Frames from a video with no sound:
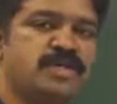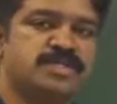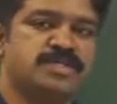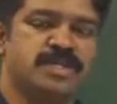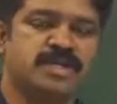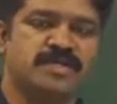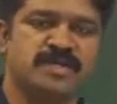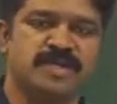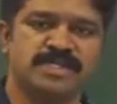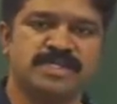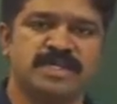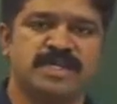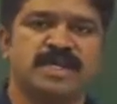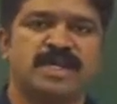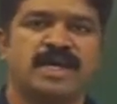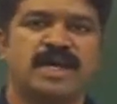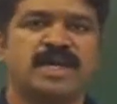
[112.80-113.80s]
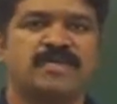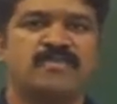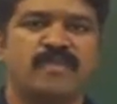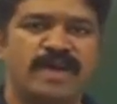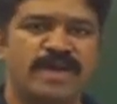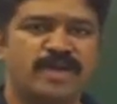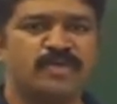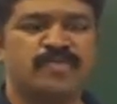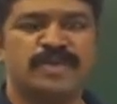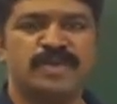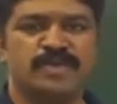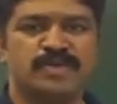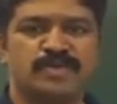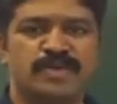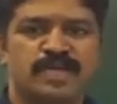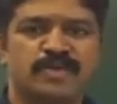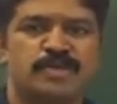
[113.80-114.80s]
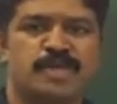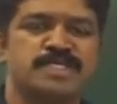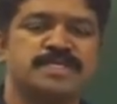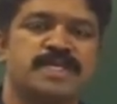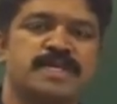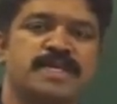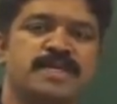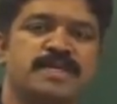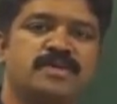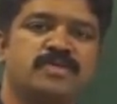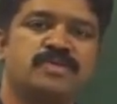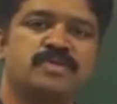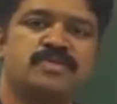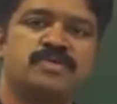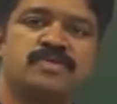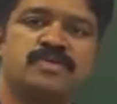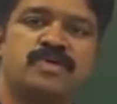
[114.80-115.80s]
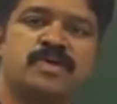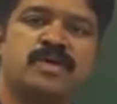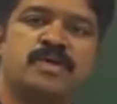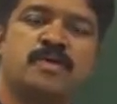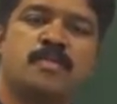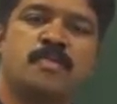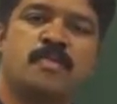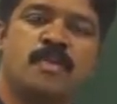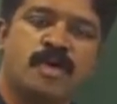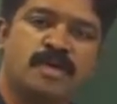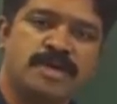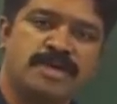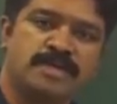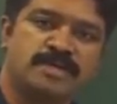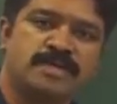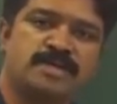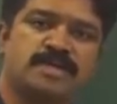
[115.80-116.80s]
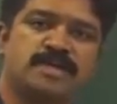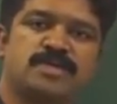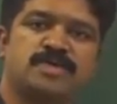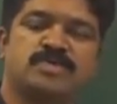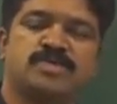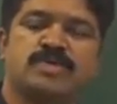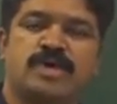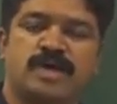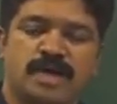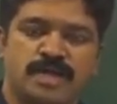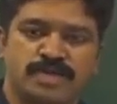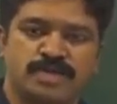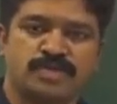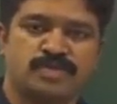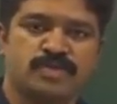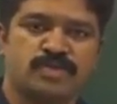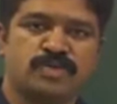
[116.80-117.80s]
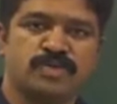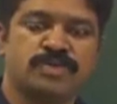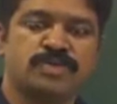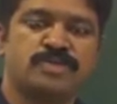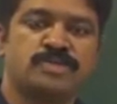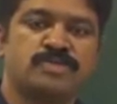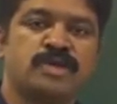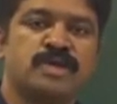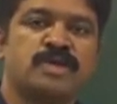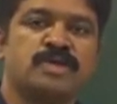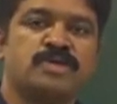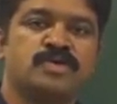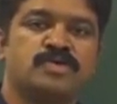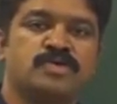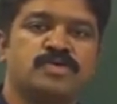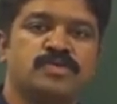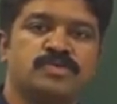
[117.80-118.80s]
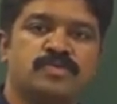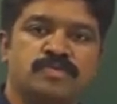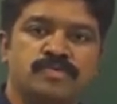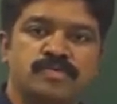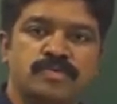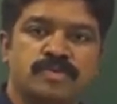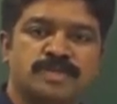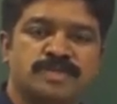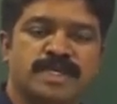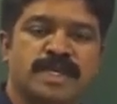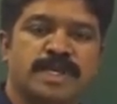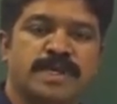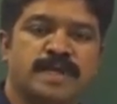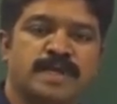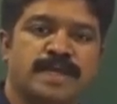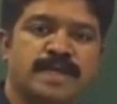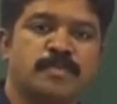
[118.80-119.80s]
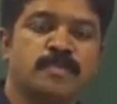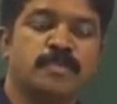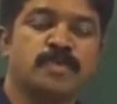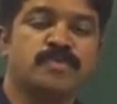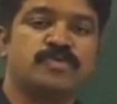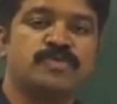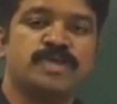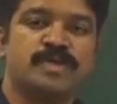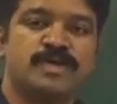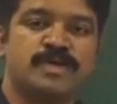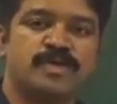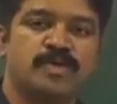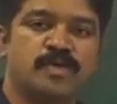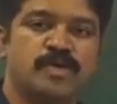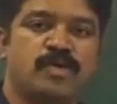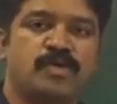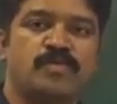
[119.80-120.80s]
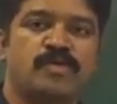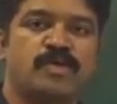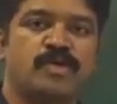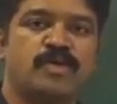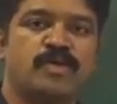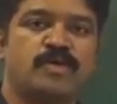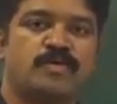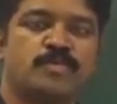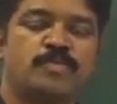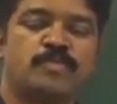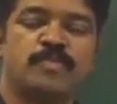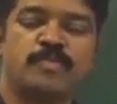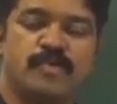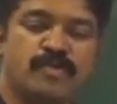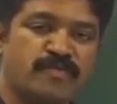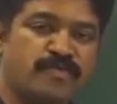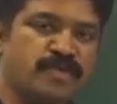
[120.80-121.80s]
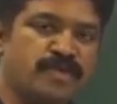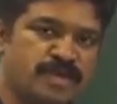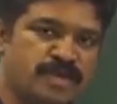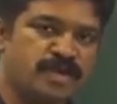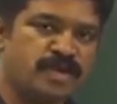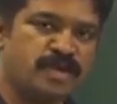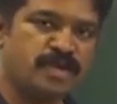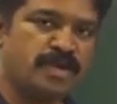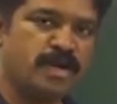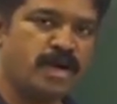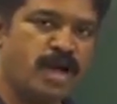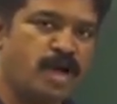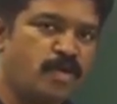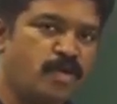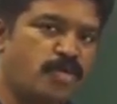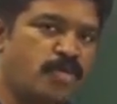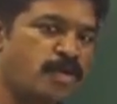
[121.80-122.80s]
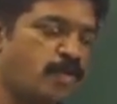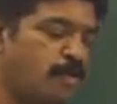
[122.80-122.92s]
service. And why do we do that? Basically to monitor, to control, to say improve the overall profit. How?